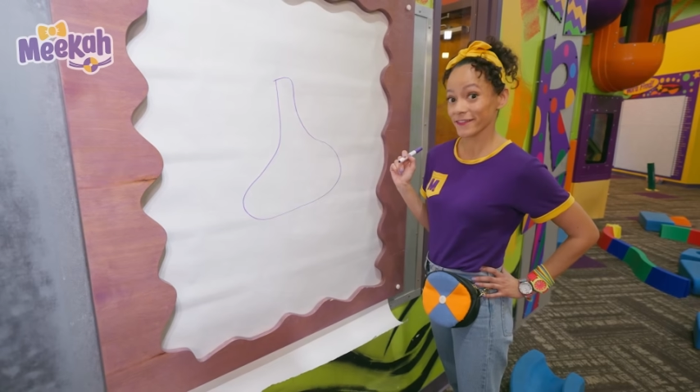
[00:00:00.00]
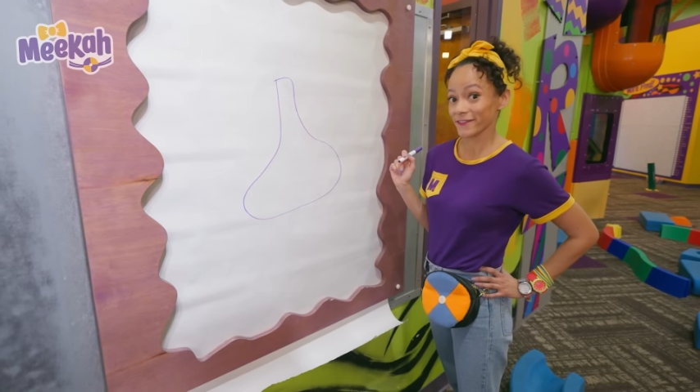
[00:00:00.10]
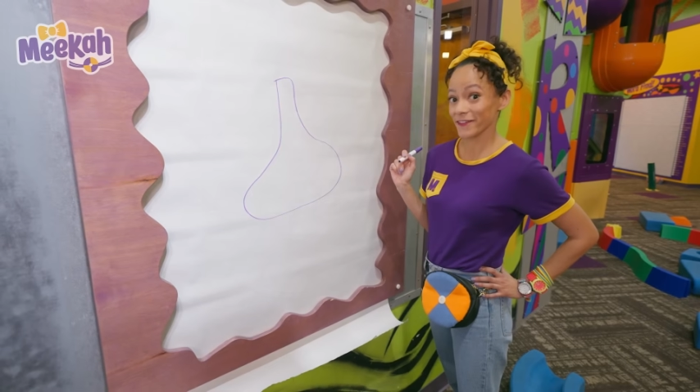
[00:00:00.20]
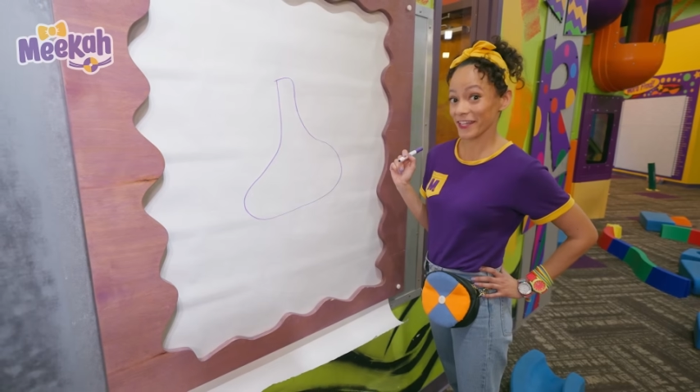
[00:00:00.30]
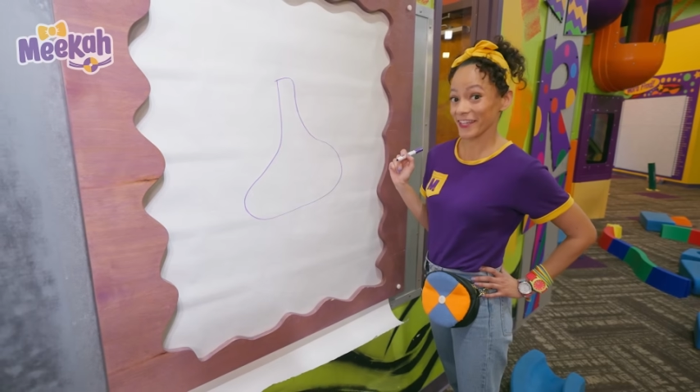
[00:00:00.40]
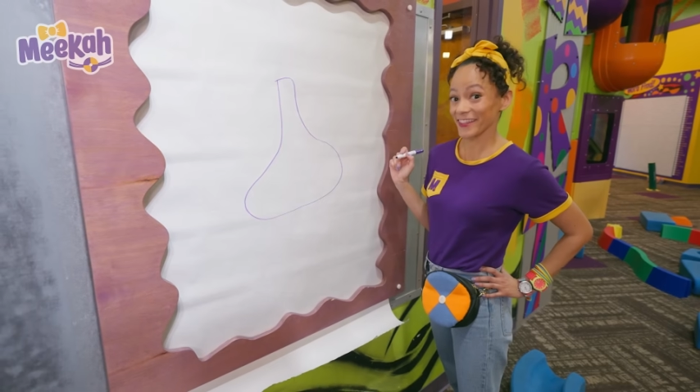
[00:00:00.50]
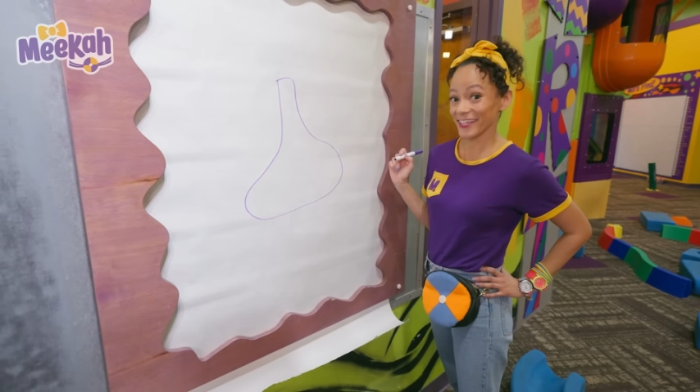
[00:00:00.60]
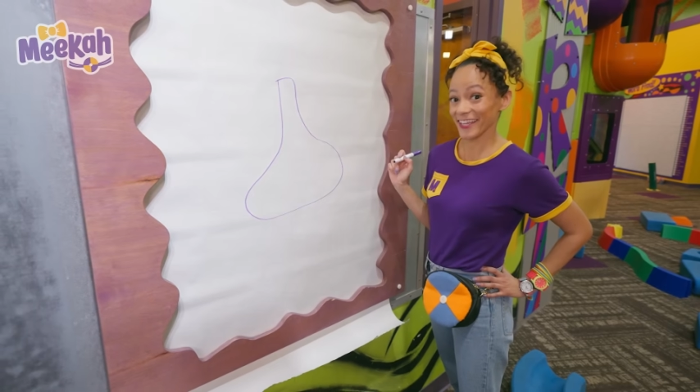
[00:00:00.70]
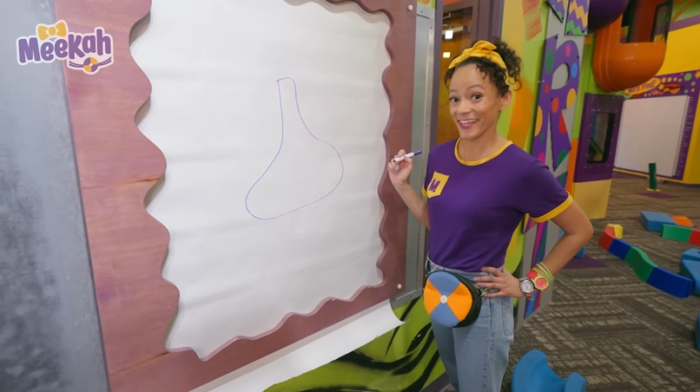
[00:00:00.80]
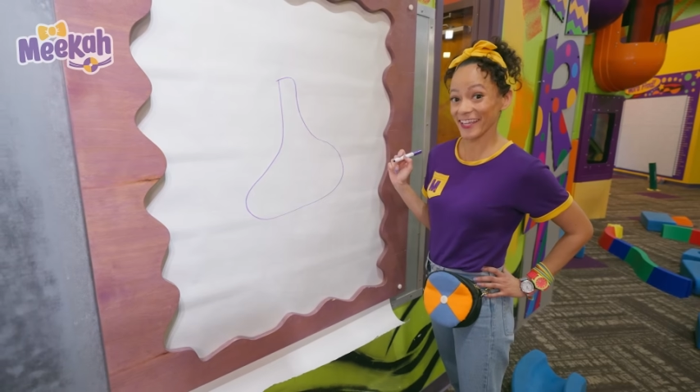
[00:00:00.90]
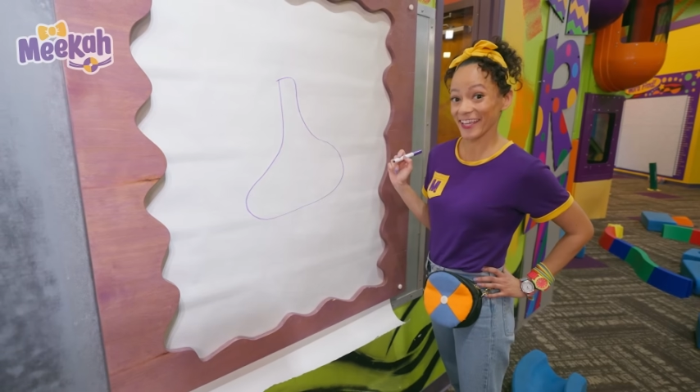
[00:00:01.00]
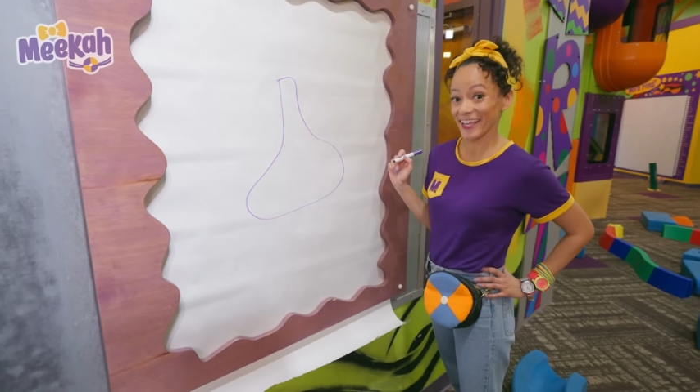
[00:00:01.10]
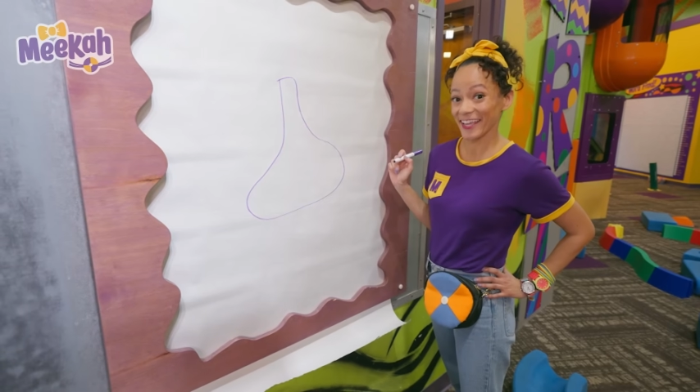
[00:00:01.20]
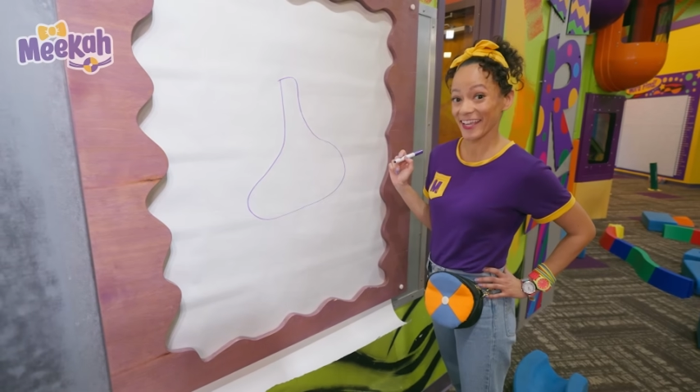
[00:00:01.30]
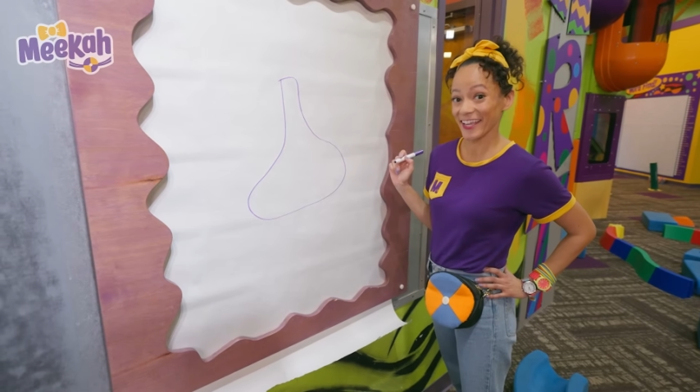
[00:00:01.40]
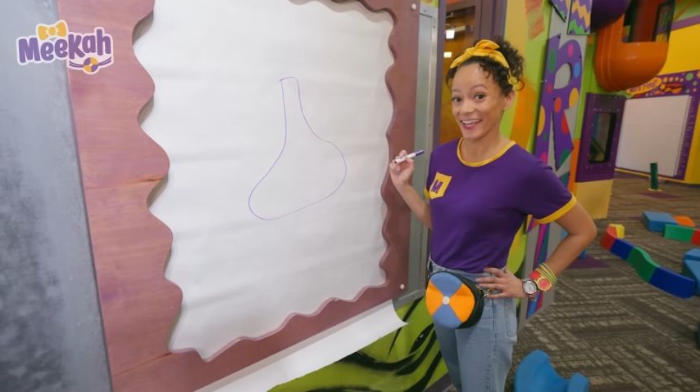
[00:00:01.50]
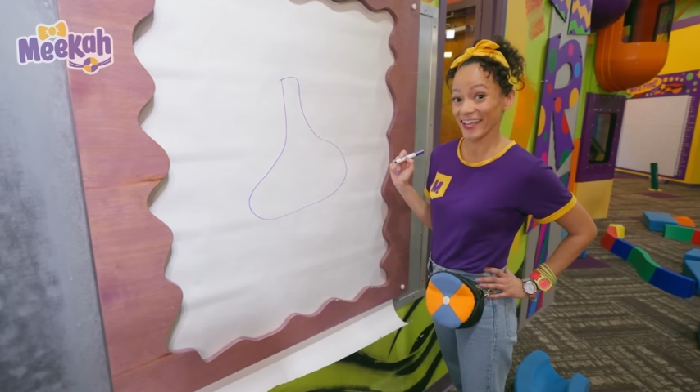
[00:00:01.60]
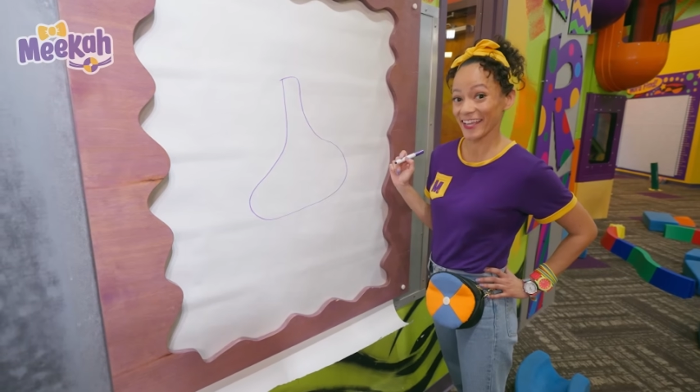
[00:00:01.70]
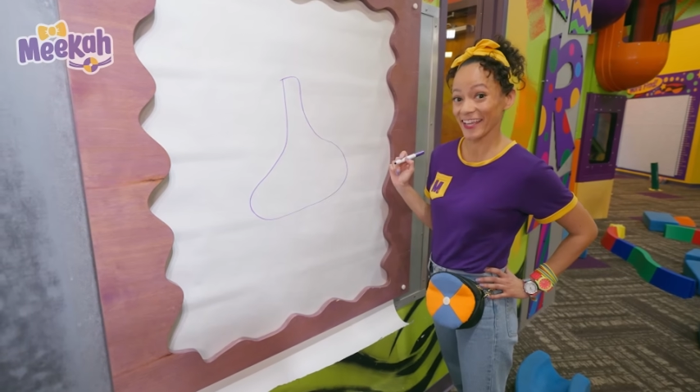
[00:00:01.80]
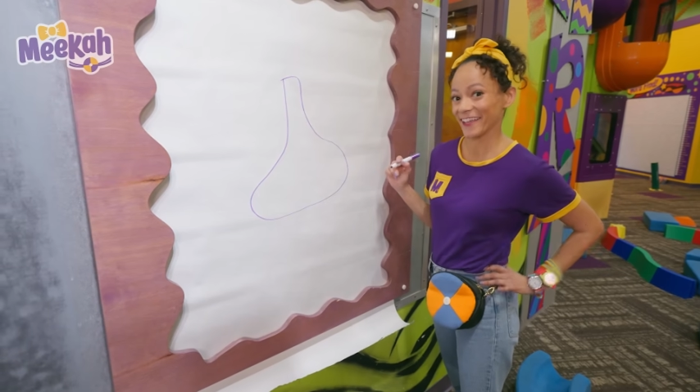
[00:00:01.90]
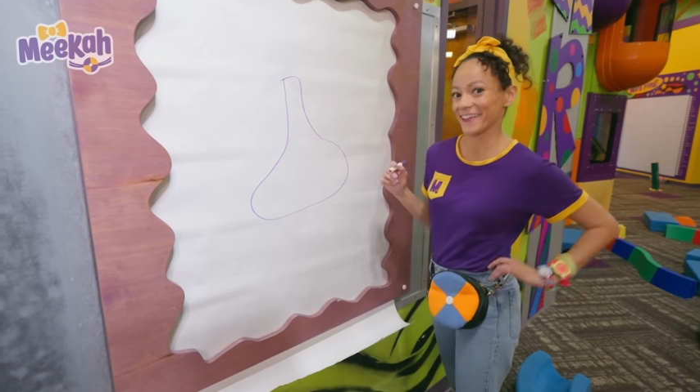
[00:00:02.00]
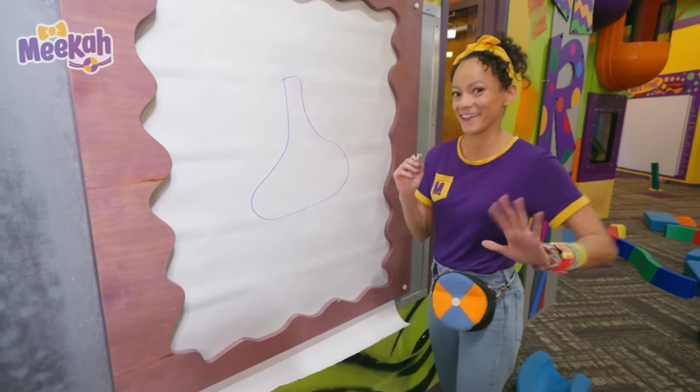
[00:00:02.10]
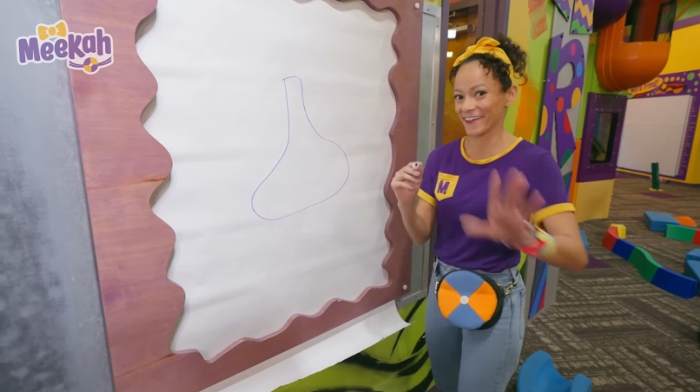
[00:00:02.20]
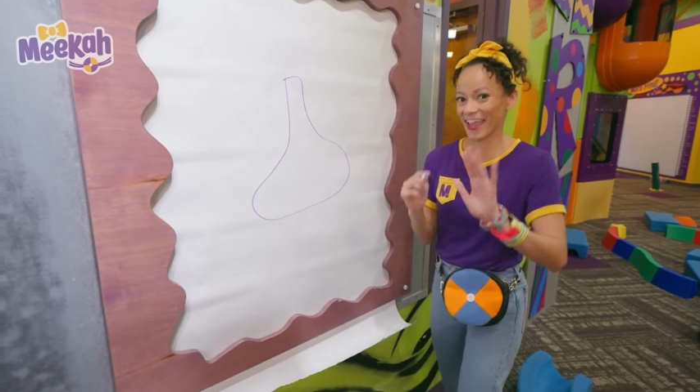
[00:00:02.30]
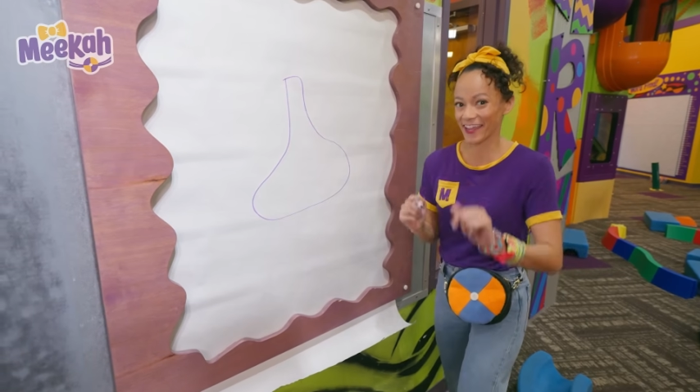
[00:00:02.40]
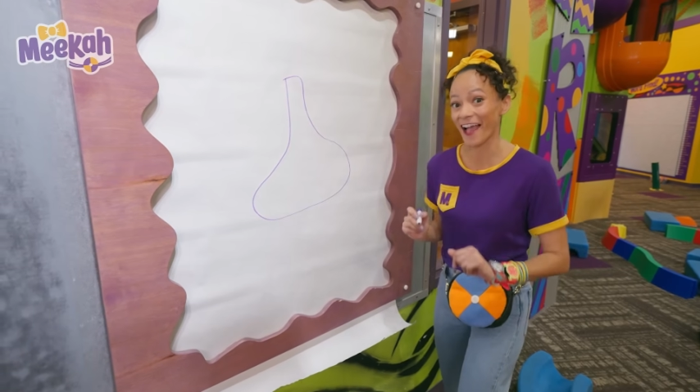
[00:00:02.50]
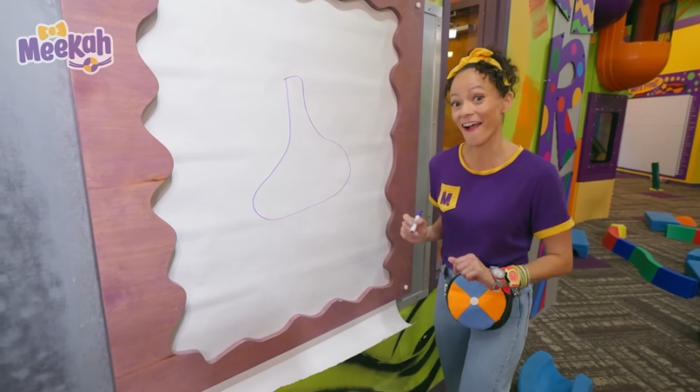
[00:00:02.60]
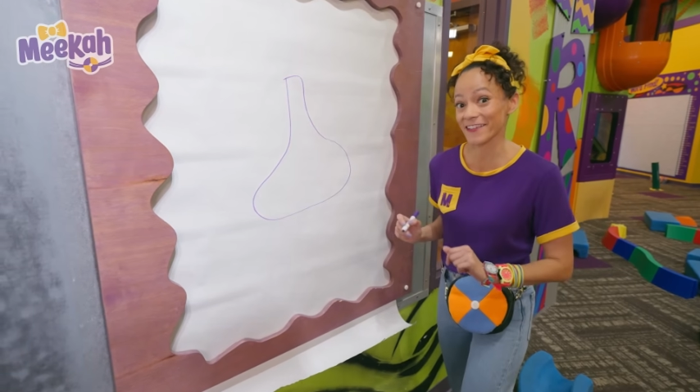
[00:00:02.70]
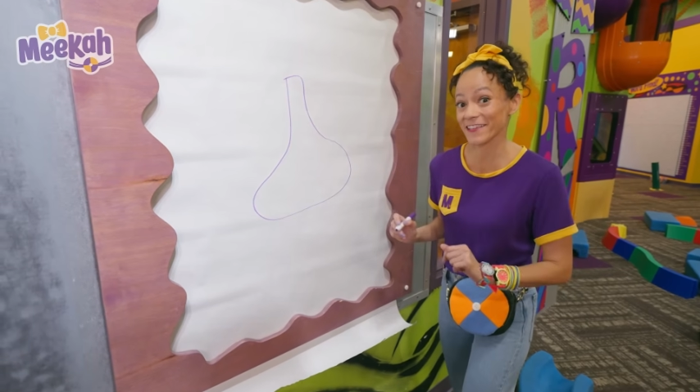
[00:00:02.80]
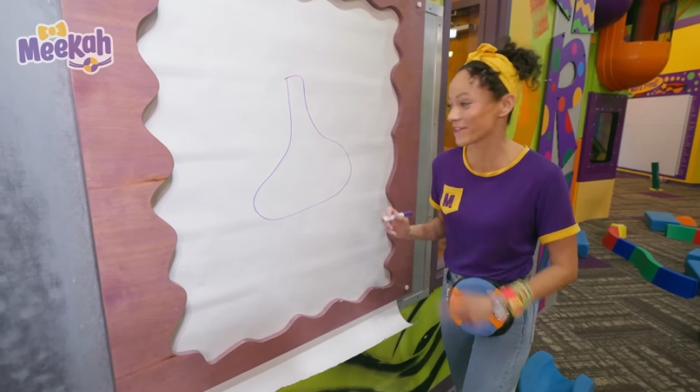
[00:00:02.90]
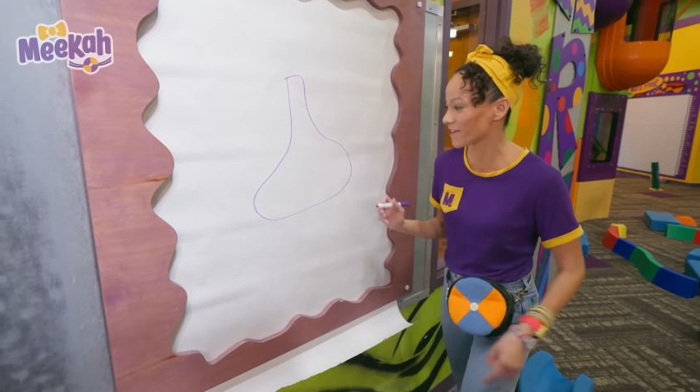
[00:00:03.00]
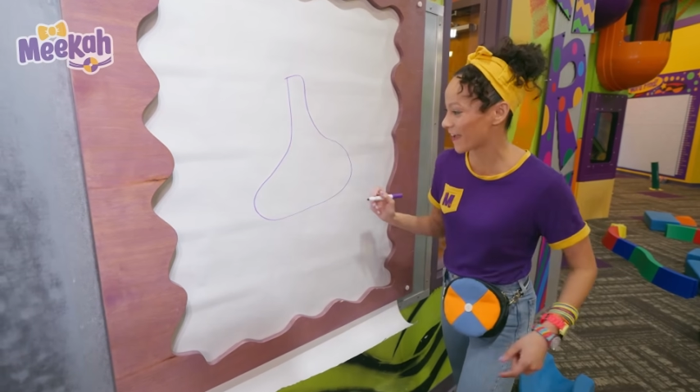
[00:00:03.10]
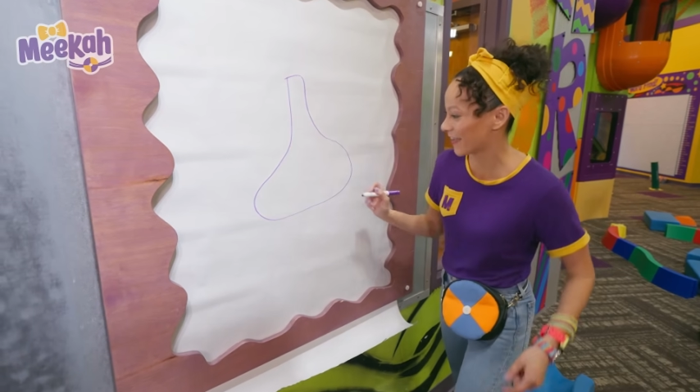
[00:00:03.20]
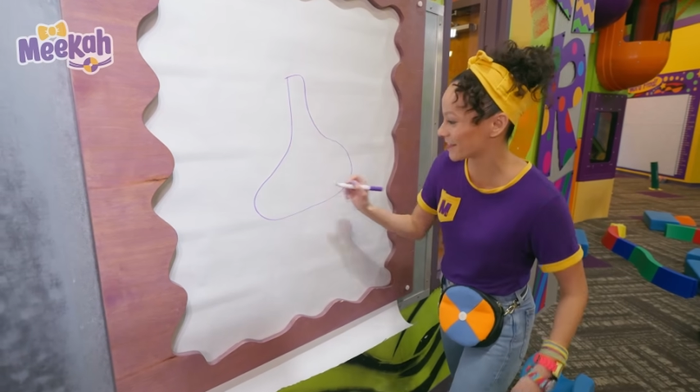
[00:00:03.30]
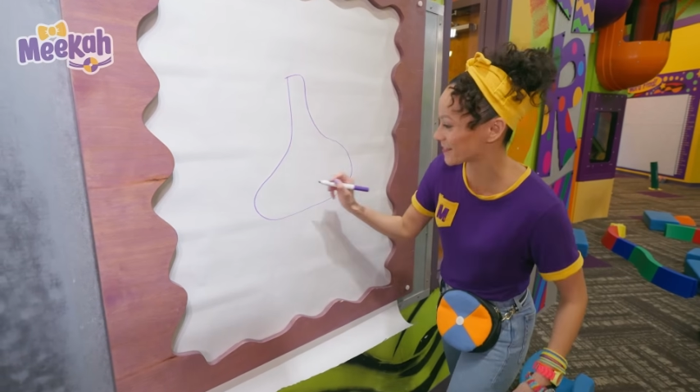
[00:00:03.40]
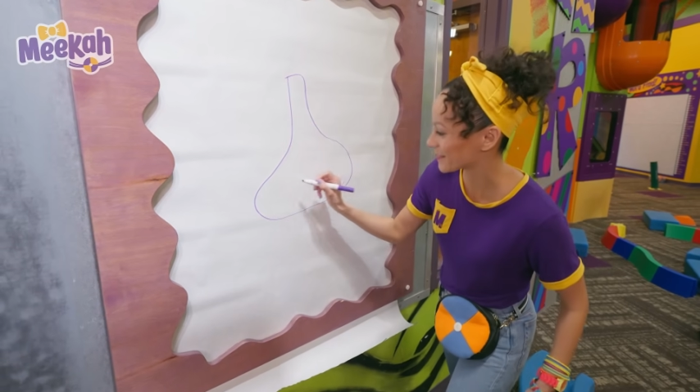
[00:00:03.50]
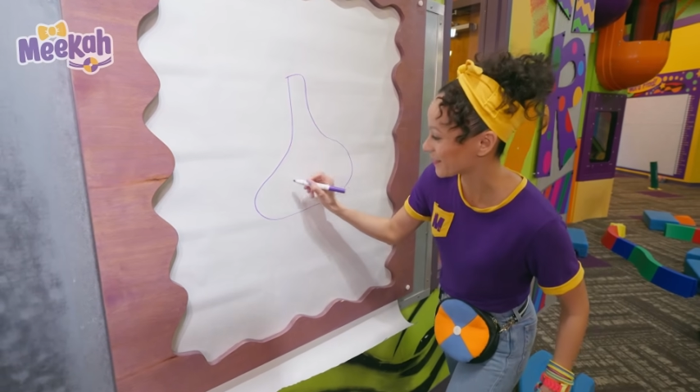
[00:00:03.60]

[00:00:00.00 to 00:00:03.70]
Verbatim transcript: What do you think? Okay, I'll give you a hint.